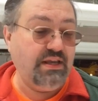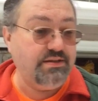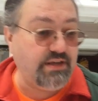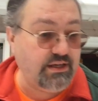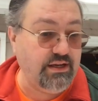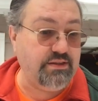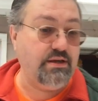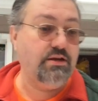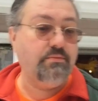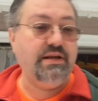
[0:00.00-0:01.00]
Secondly,
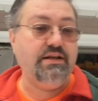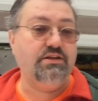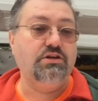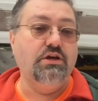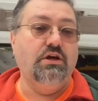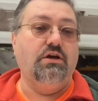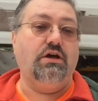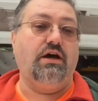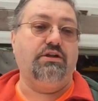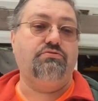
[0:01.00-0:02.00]
the intermediate
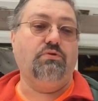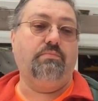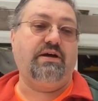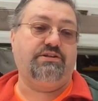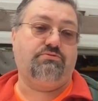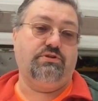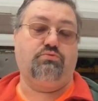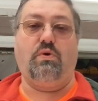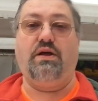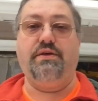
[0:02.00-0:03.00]
toolbox
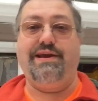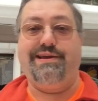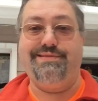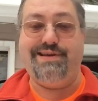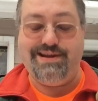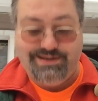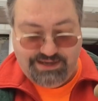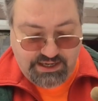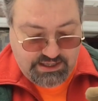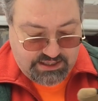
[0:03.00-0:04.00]
drawers, while they
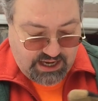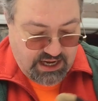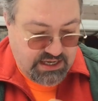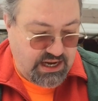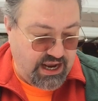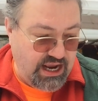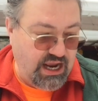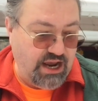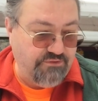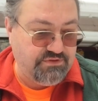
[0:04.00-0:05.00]
did tend to
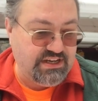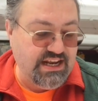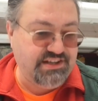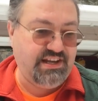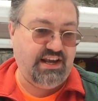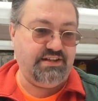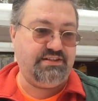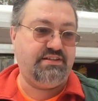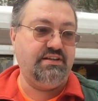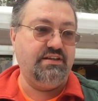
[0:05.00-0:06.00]
have
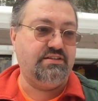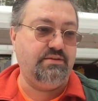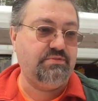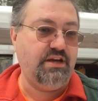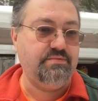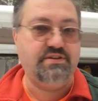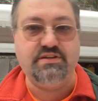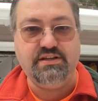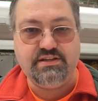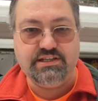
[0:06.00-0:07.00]
detents, sometimes the
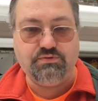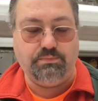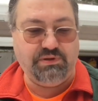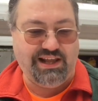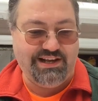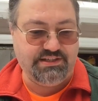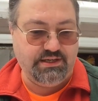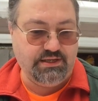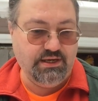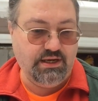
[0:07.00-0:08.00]
detents were
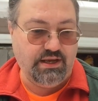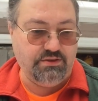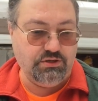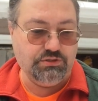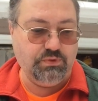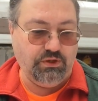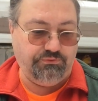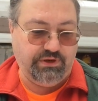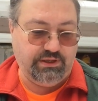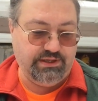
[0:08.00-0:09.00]
plastic, and those will
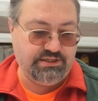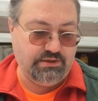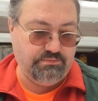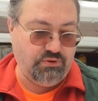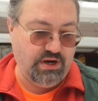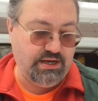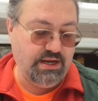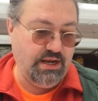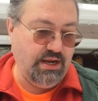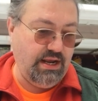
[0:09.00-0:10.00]
fail at some point.
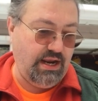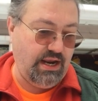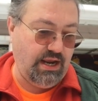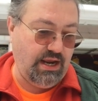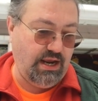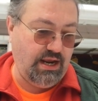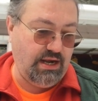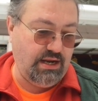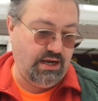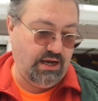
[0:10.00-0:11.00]

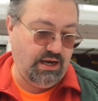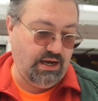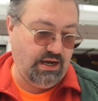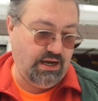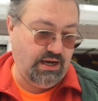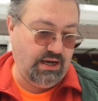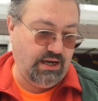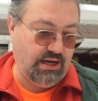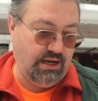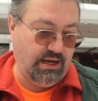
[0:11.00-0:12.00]
And
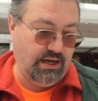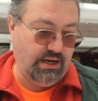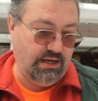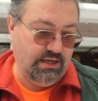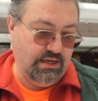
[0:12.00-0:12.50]
at